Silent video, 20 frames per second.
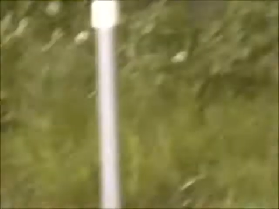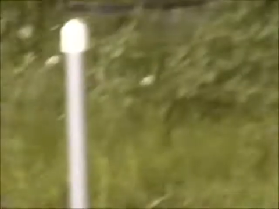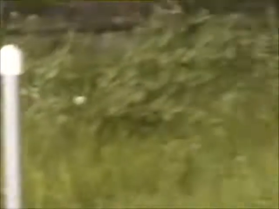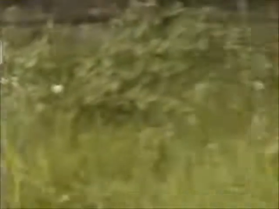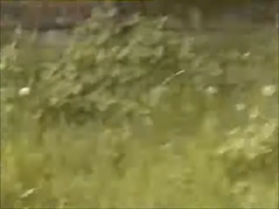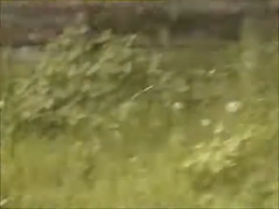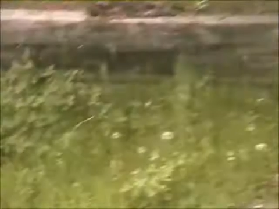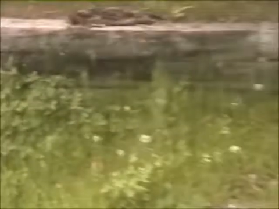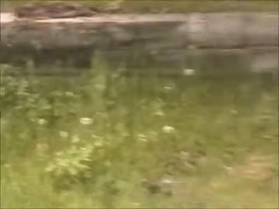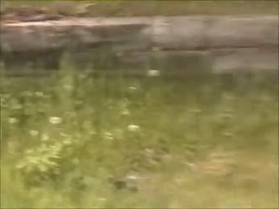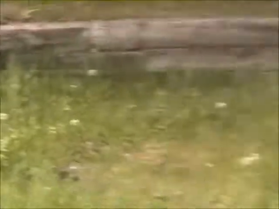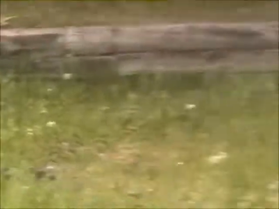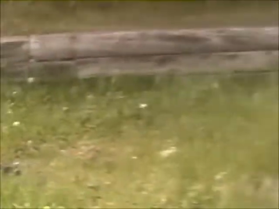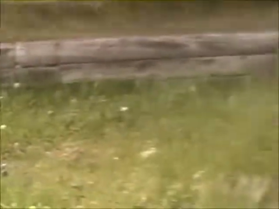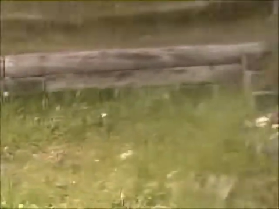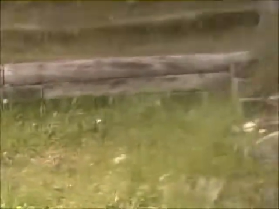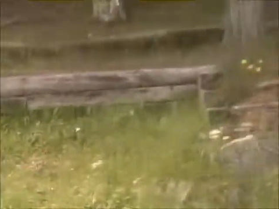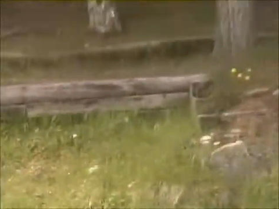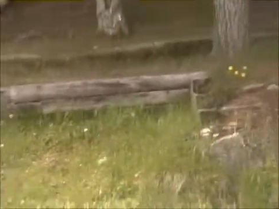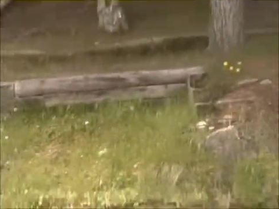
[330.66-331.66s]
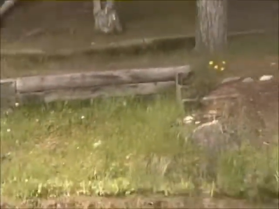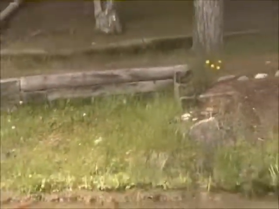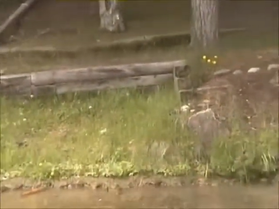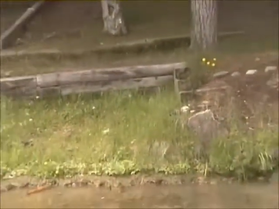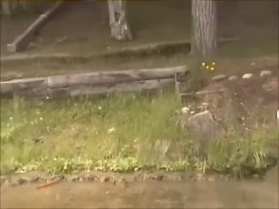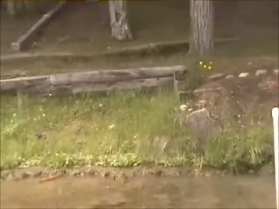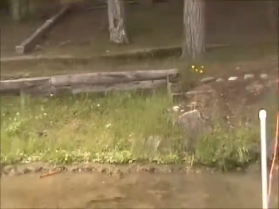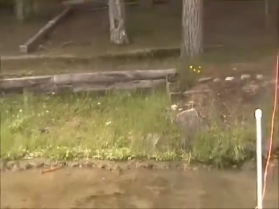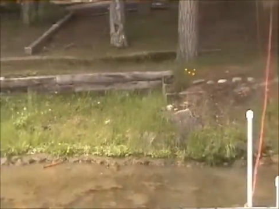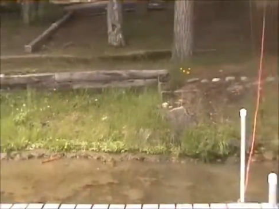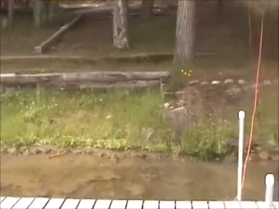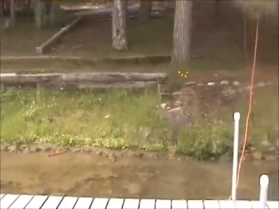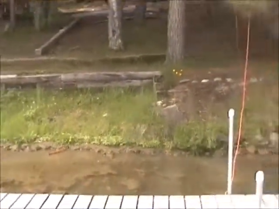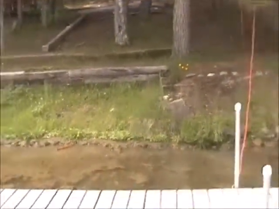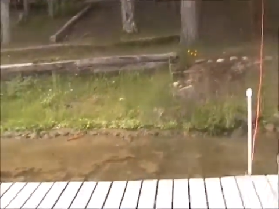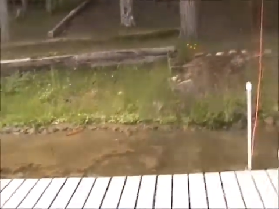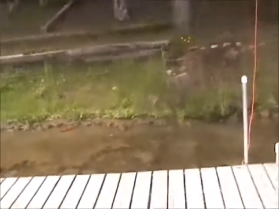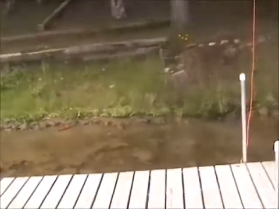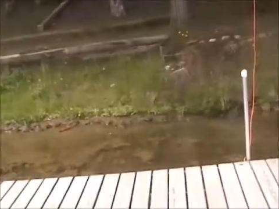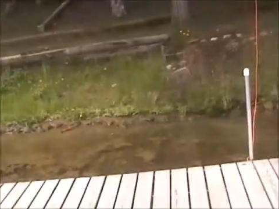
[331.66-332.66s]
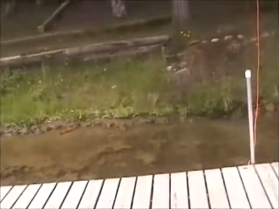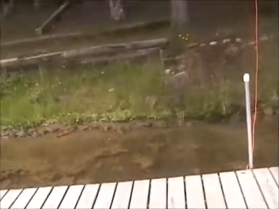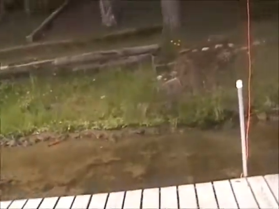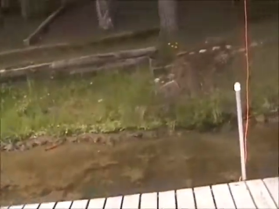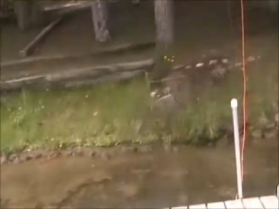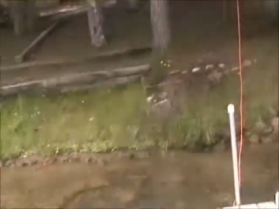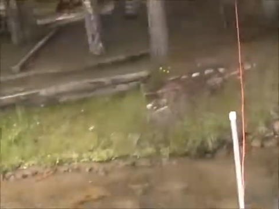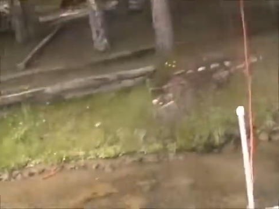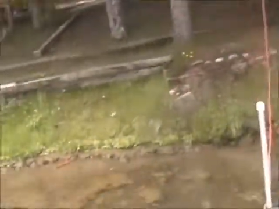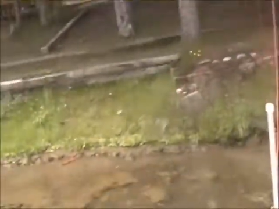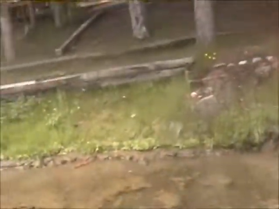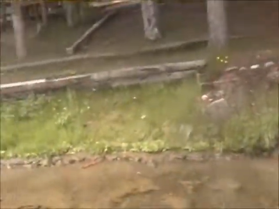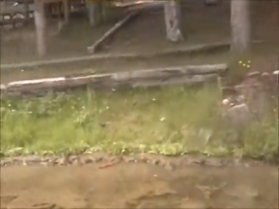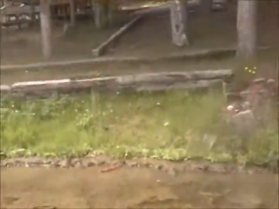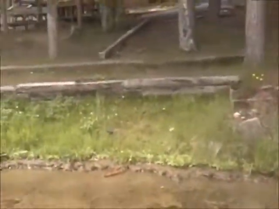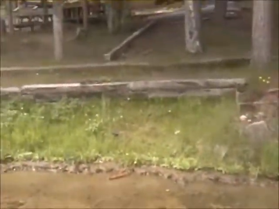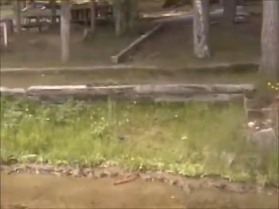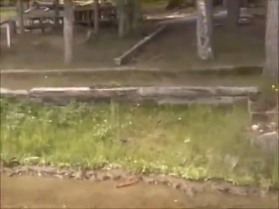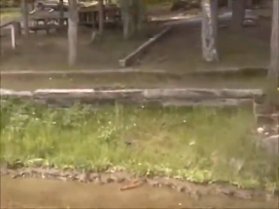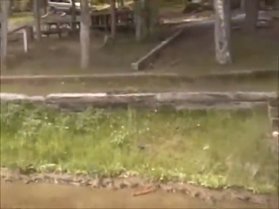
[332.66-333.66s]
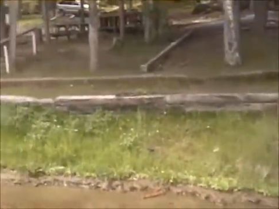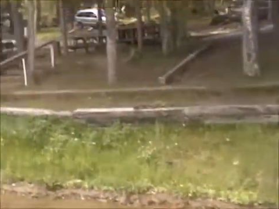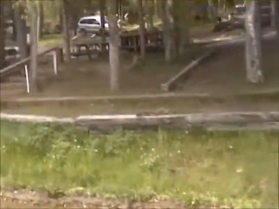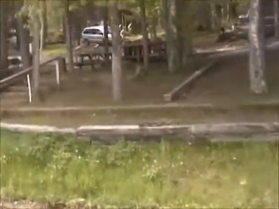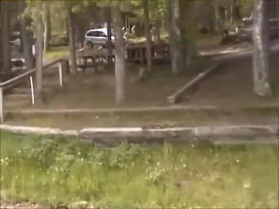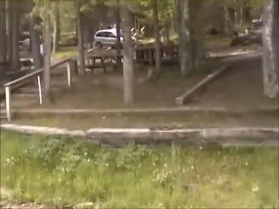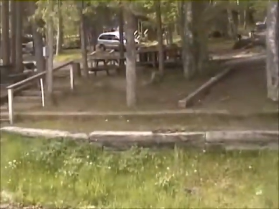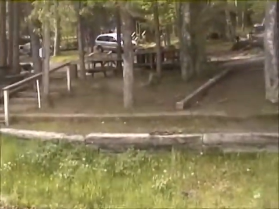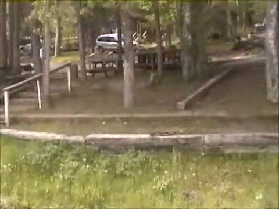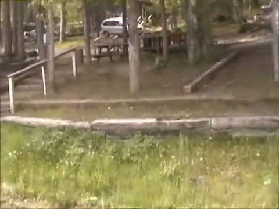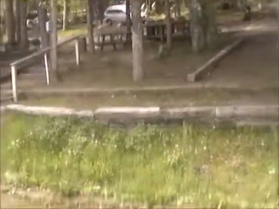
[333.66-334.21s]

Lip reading: (no speaker visible)